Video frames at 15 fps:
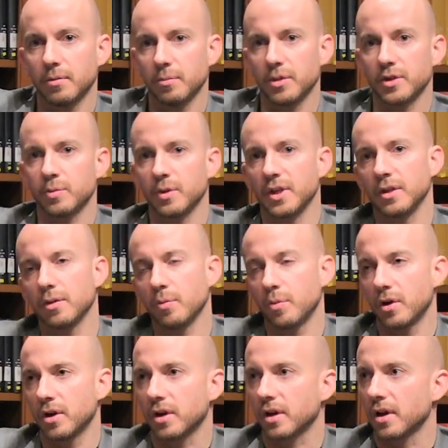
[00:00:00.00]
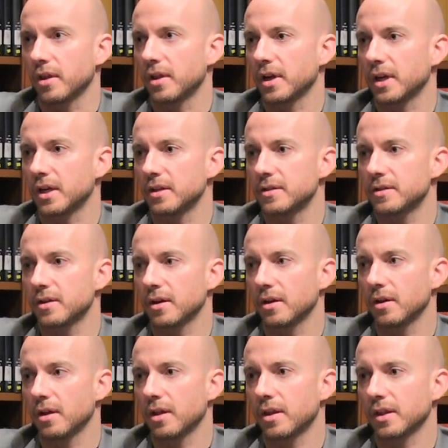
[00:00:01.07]
between the work, I think it's
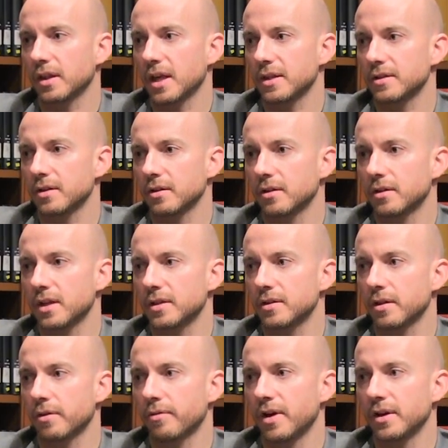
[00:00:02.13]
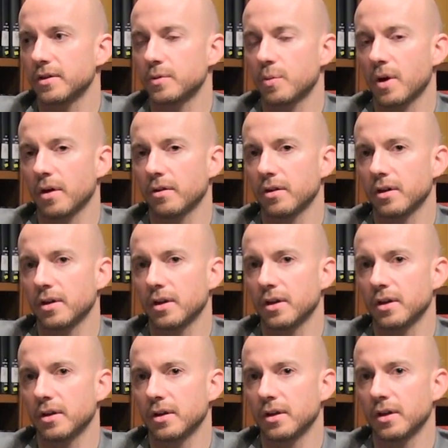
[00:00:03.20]
uh, I think that's a that's a thread as well that
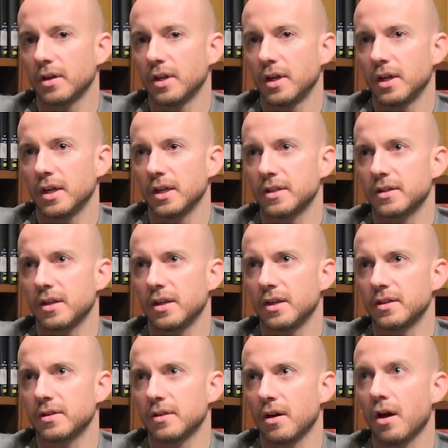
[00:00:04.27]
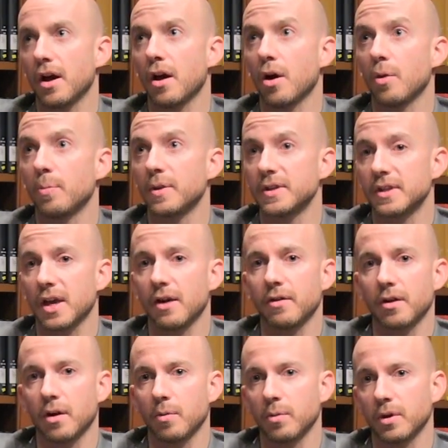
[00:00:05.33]
uh, is, is I hope is there
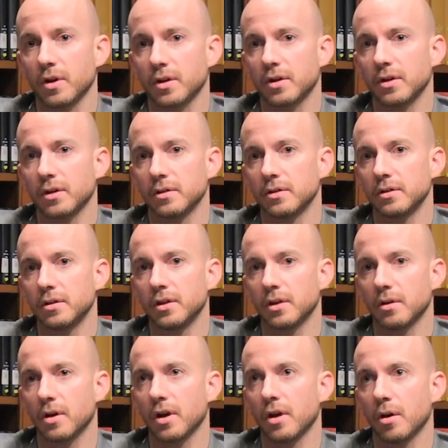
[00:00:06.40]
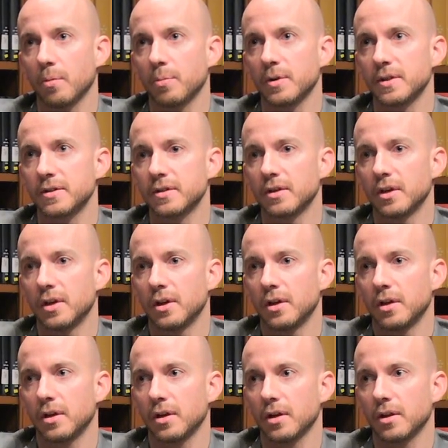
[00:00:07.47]
in our work, and you know I hope is
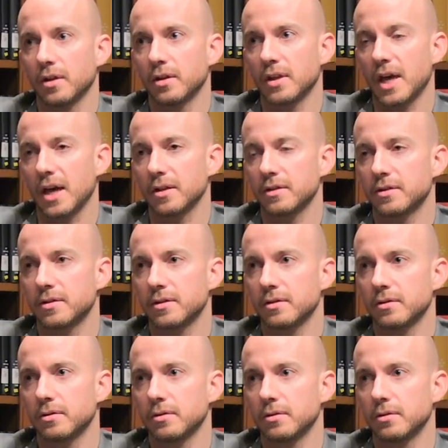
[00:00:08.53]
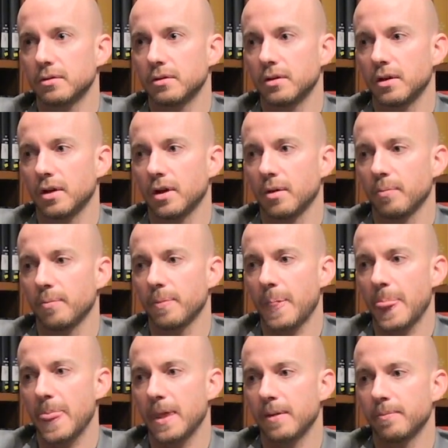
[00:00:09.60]
uh, that um,
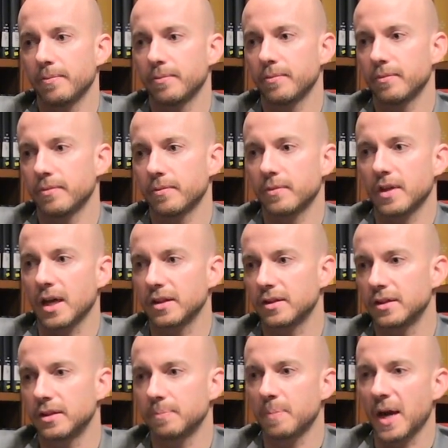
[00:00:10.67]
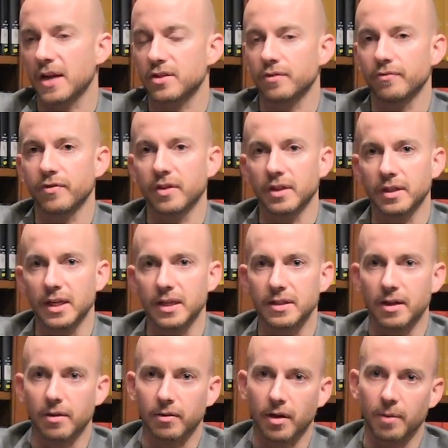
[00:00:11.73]
that passion for the
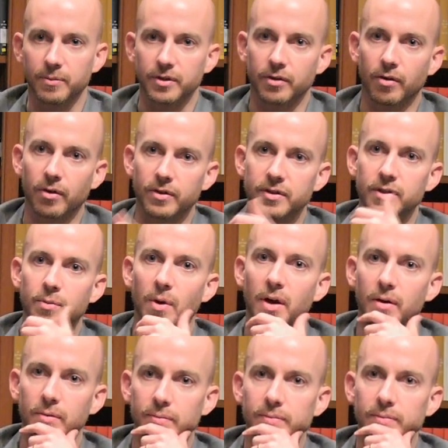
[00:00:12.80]
detail comes across as well.